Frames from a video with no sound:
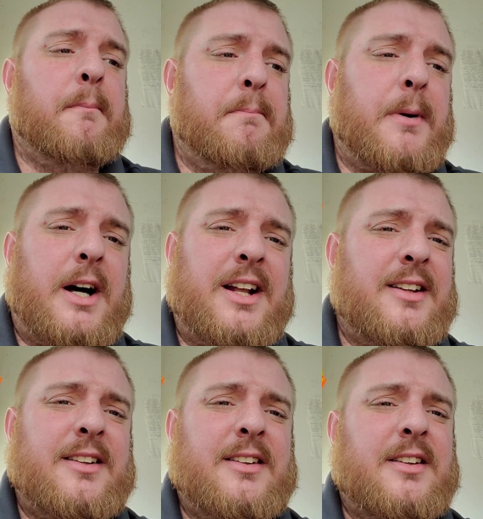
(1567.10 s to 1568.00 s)

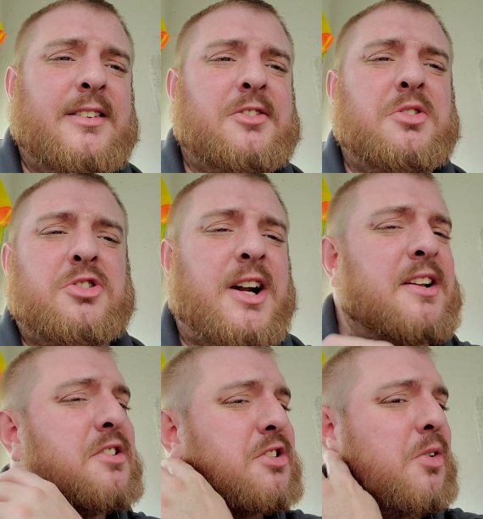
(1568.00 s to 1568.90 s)
But to try to
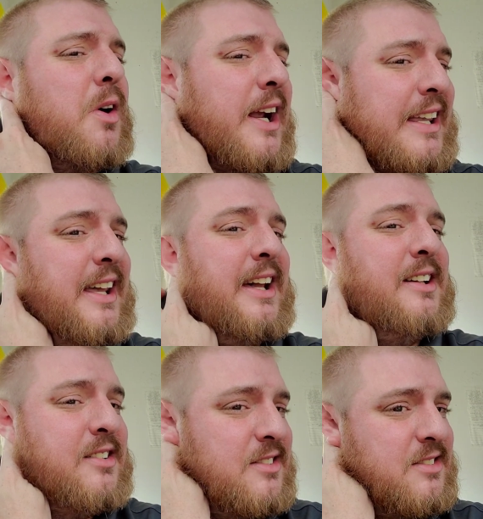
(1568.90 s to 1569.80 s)
destroy a
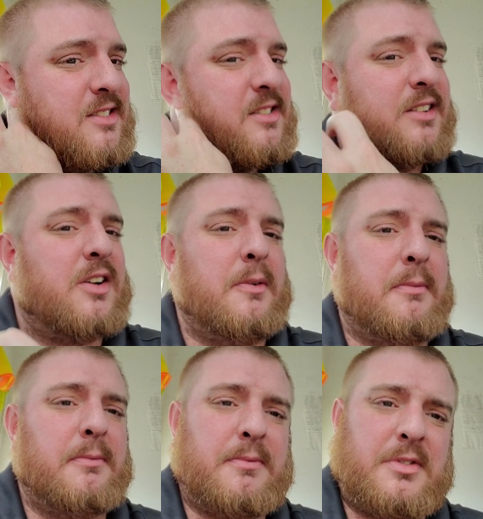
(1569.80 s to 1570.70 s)
kid
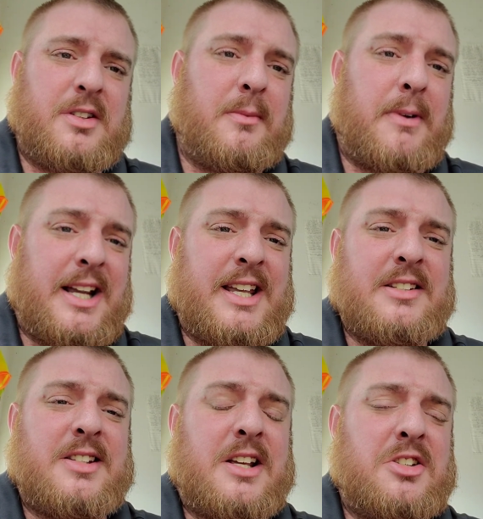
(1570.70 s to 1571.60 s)
who my
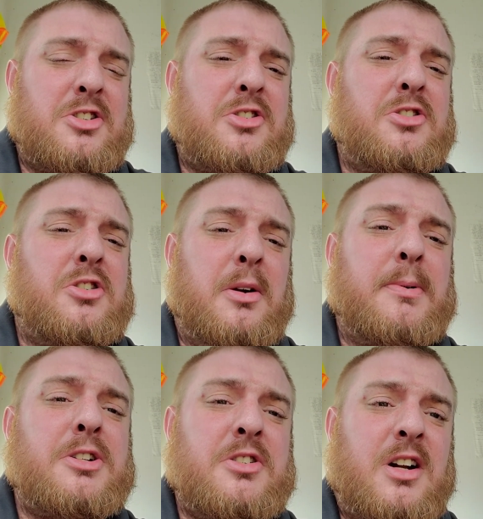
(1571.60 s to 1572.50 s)
kids say
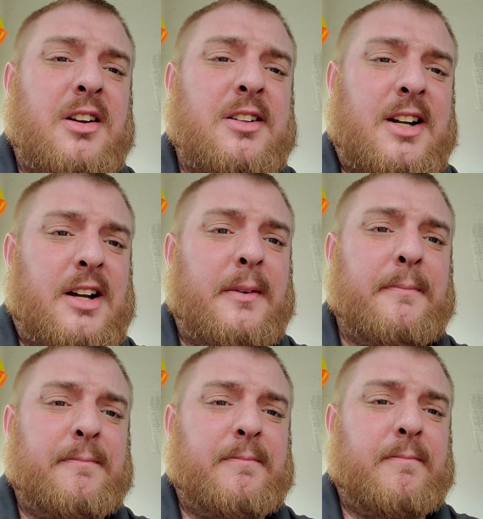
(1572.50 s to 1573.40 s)
stupid shit all the time
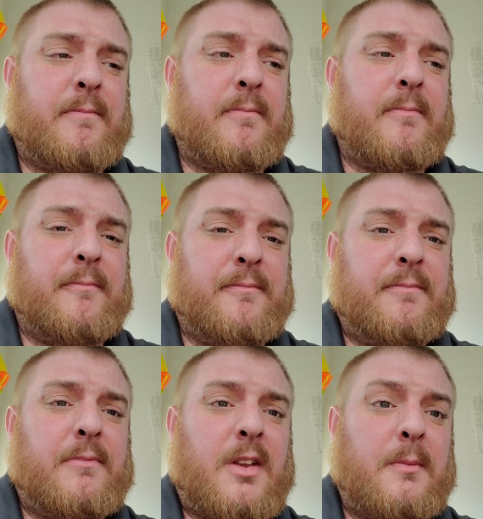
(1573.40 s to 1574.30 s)

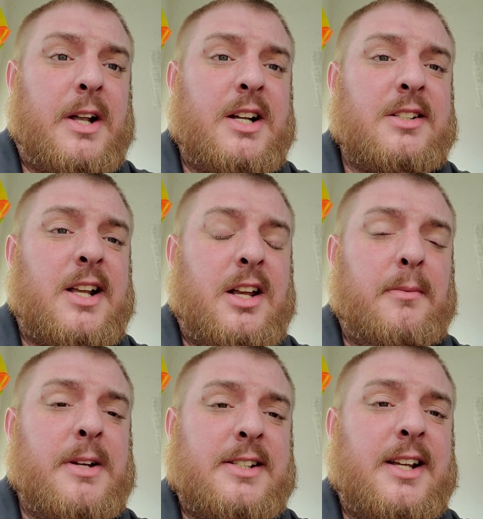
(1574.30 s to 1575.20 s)
because they hear
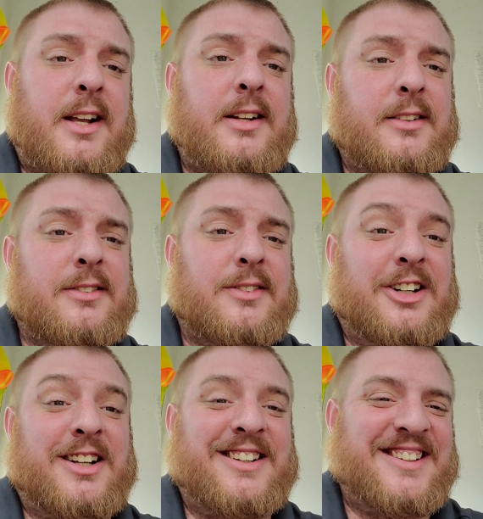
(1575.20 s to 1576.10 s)
me saying it, really.